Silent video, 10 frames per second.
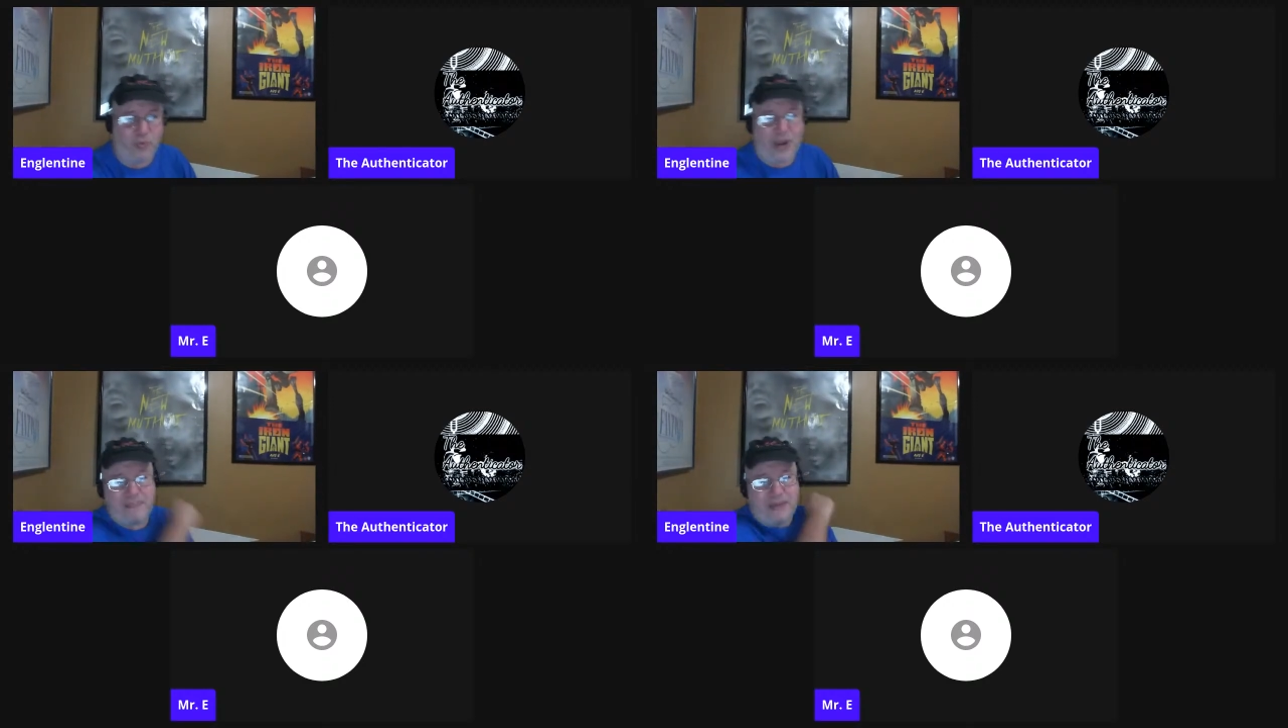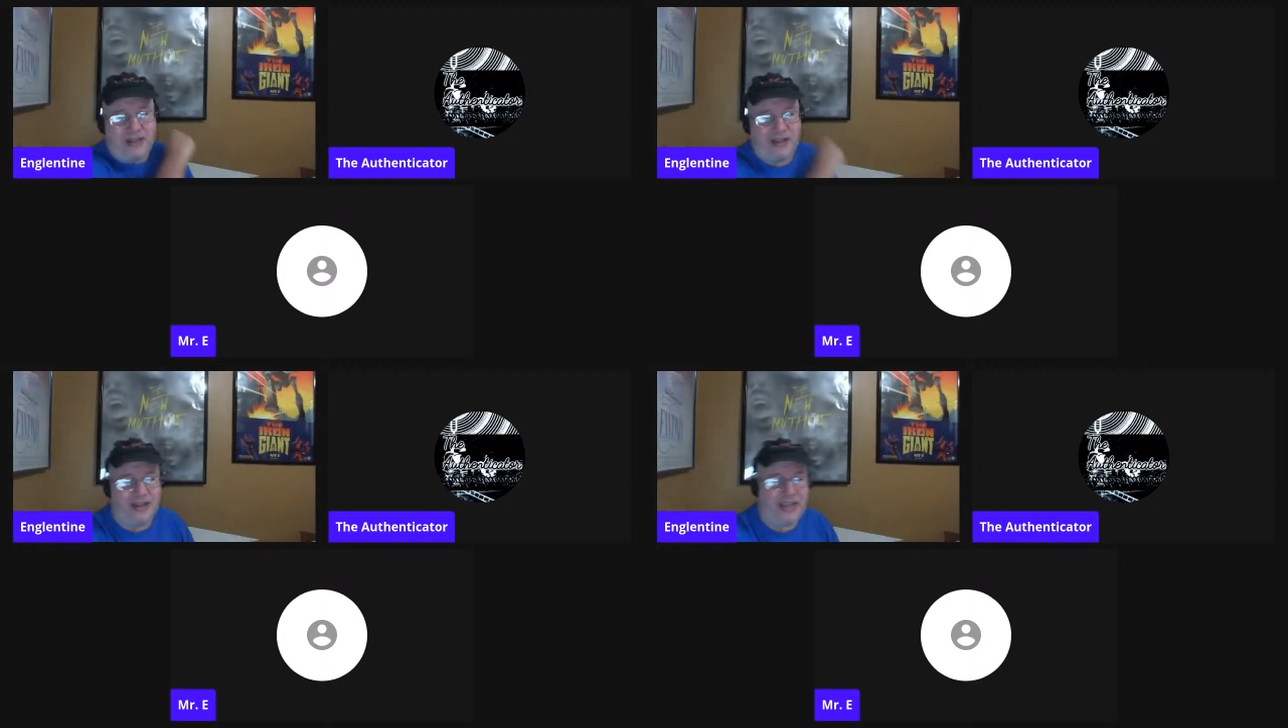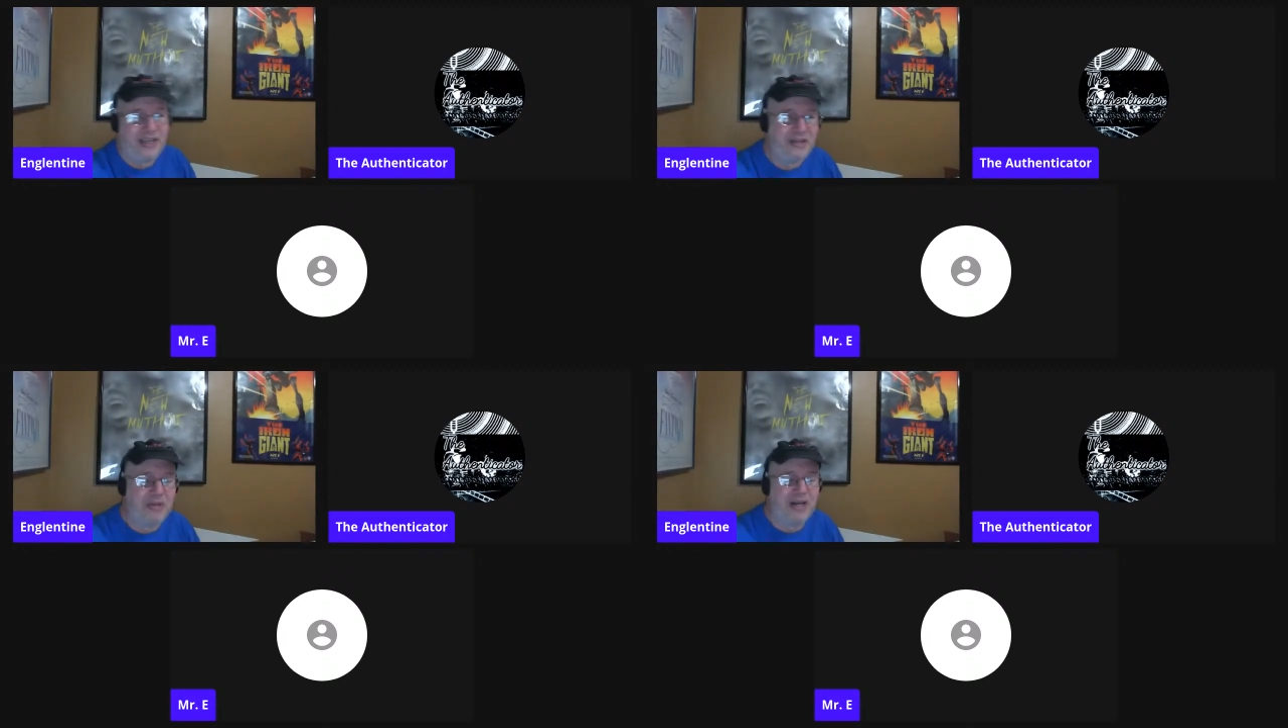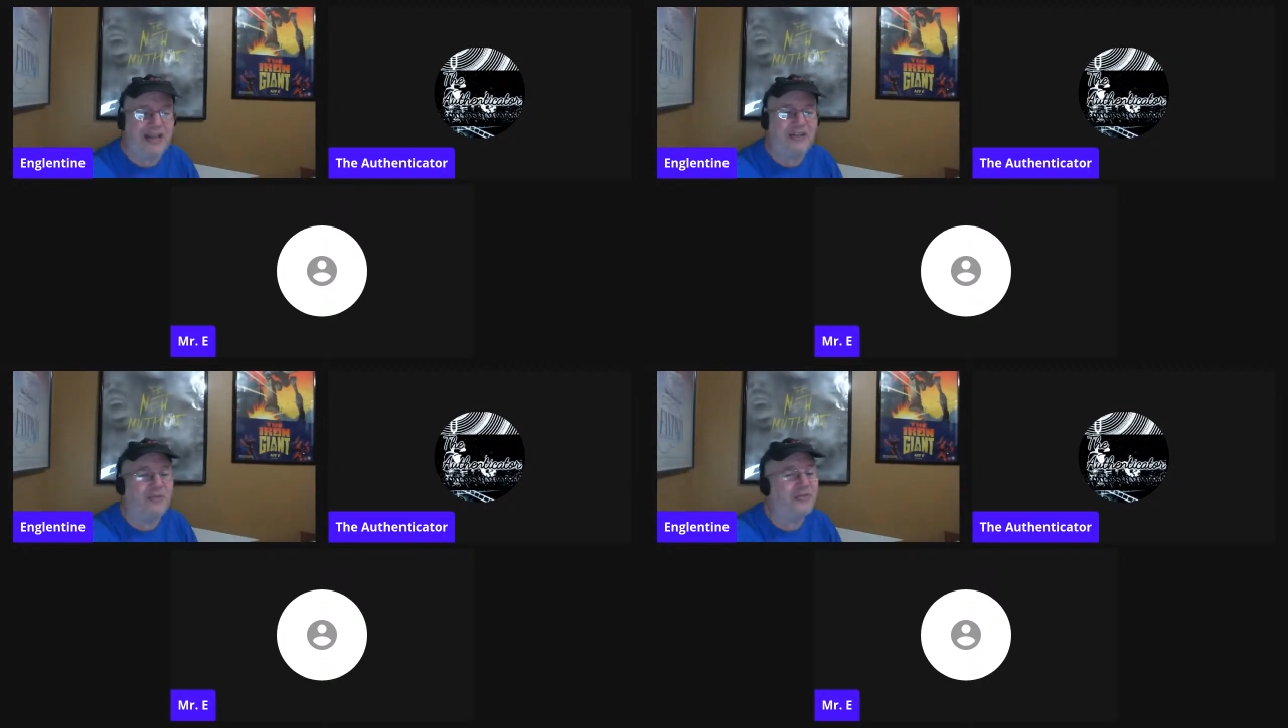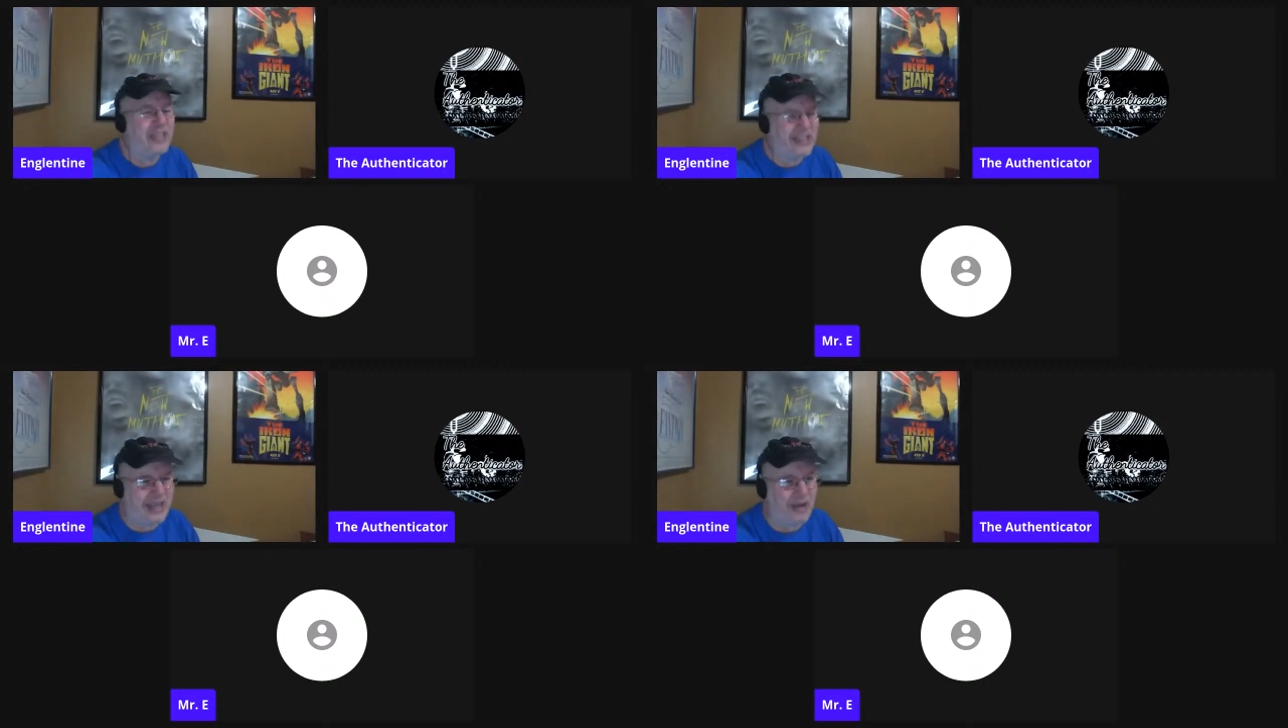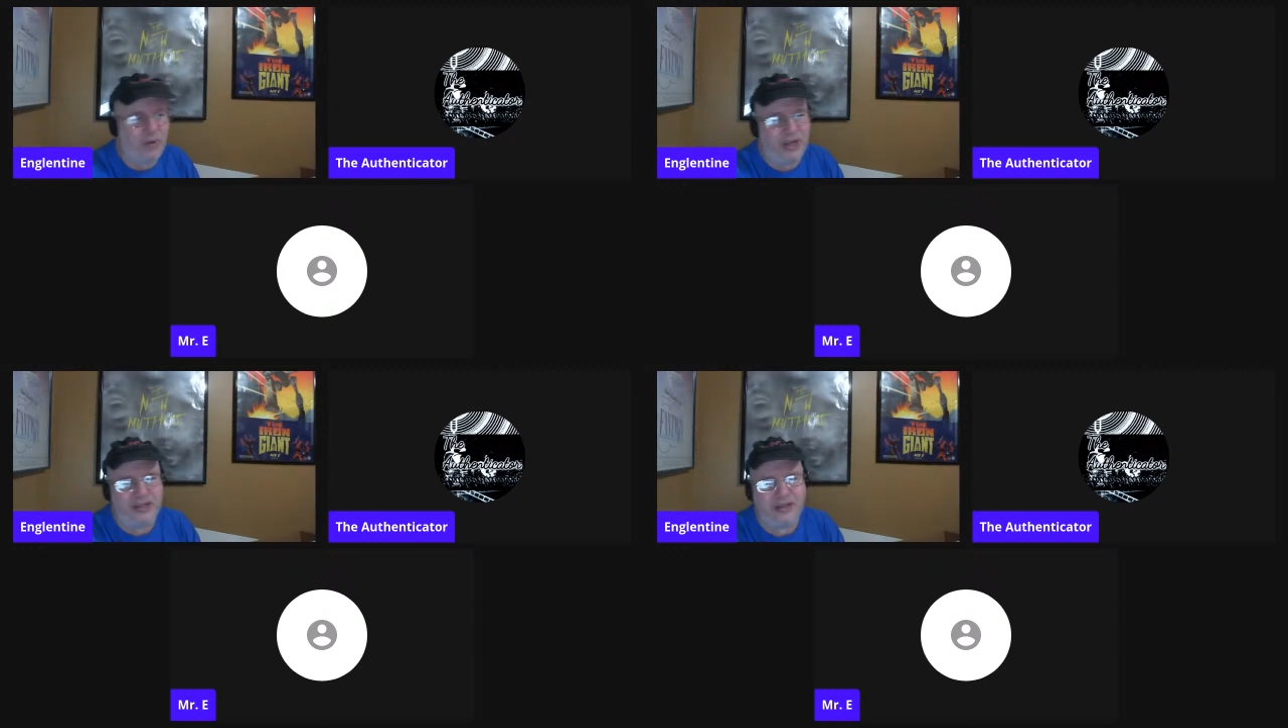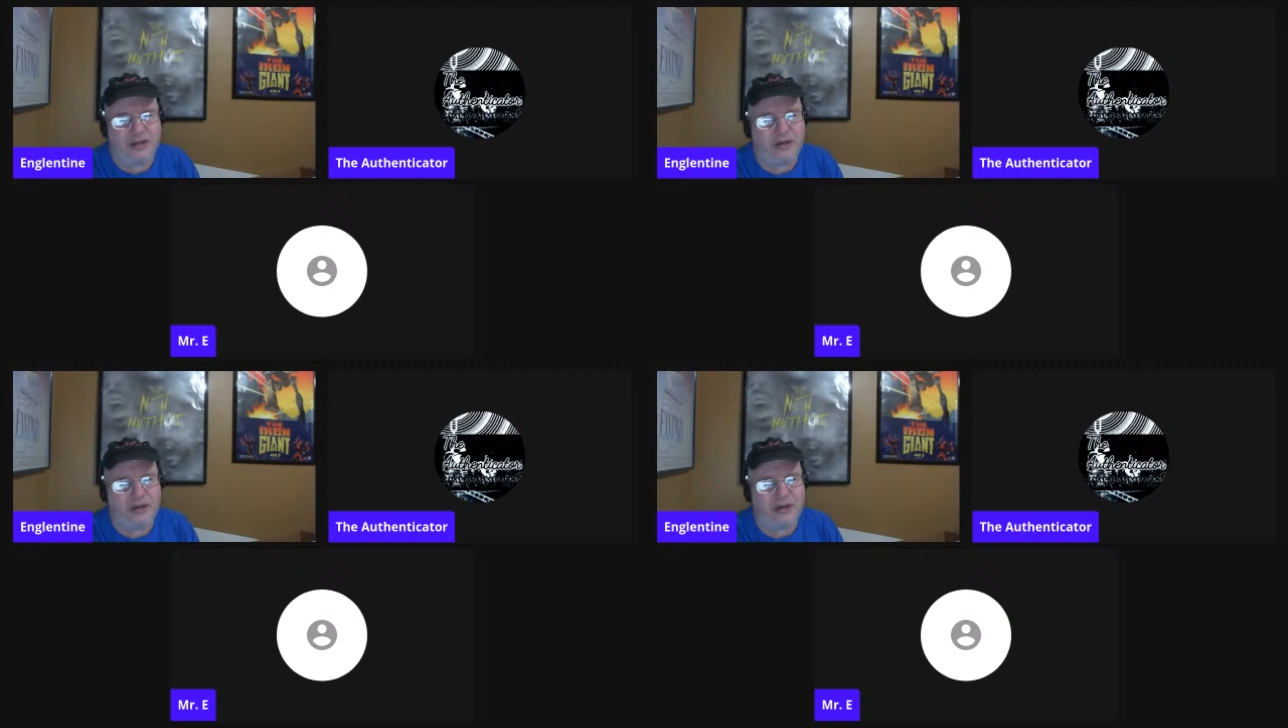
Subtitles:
wiping it clean, but I don't think that way,